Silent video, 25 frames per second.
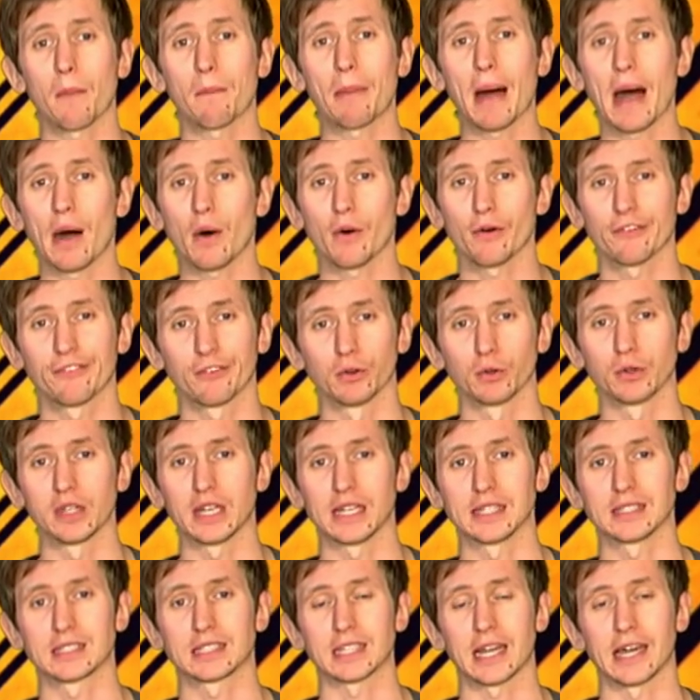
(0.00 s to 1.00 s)
how powerful
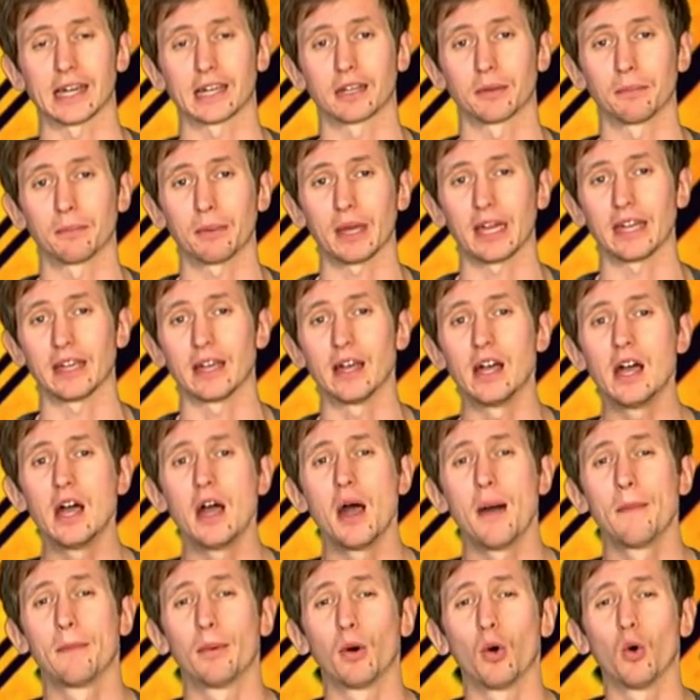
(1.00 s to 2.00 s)
the internet can be,
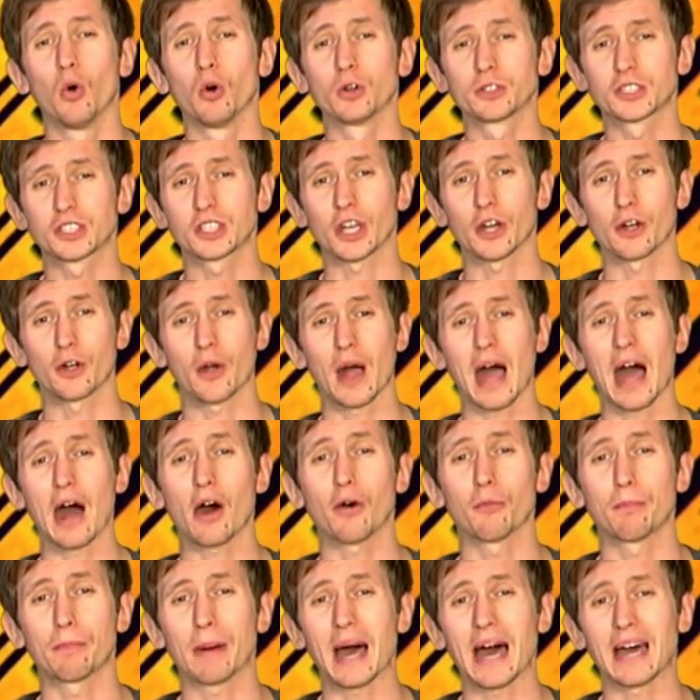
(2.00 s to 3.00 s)
but also
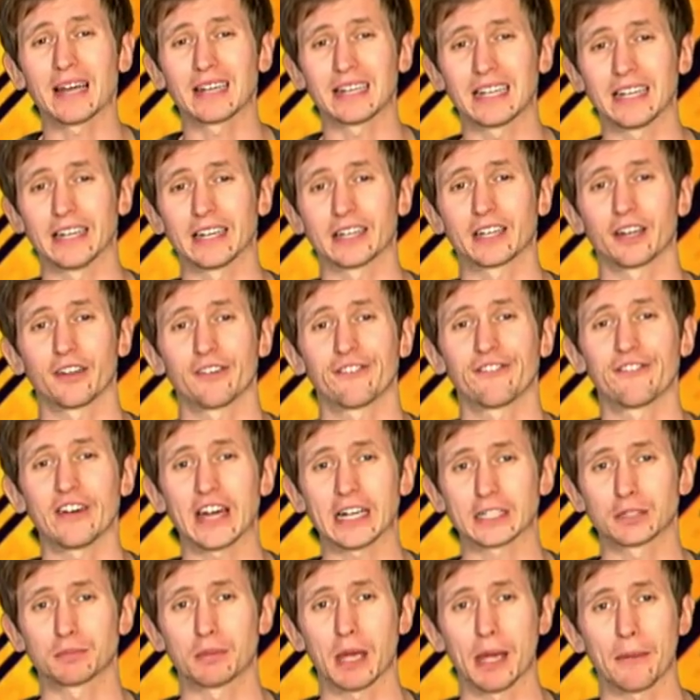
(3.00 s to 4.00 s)
how badly it can
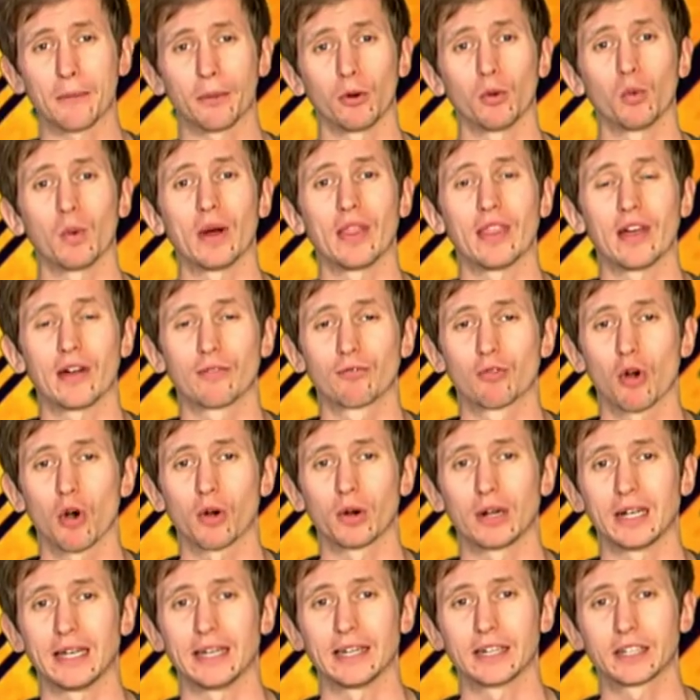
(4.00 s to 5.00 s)
affect people when they're
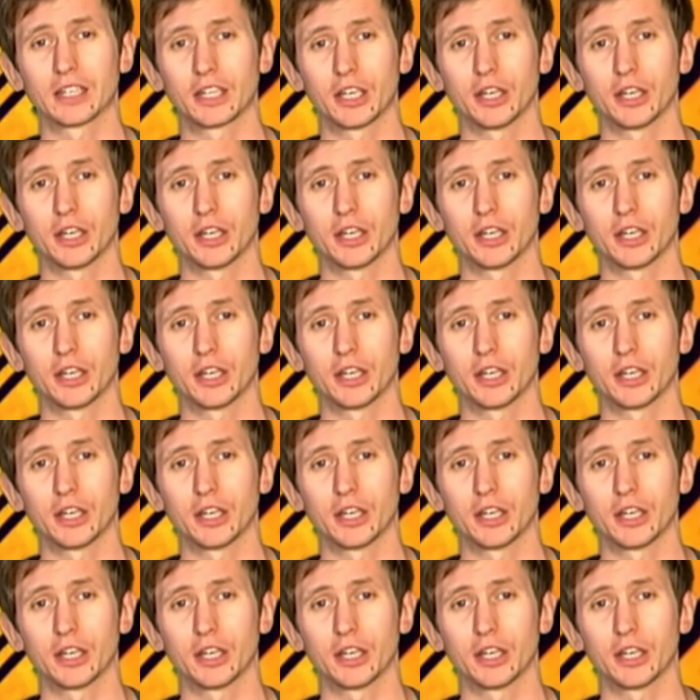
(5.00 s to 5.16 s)
wrongly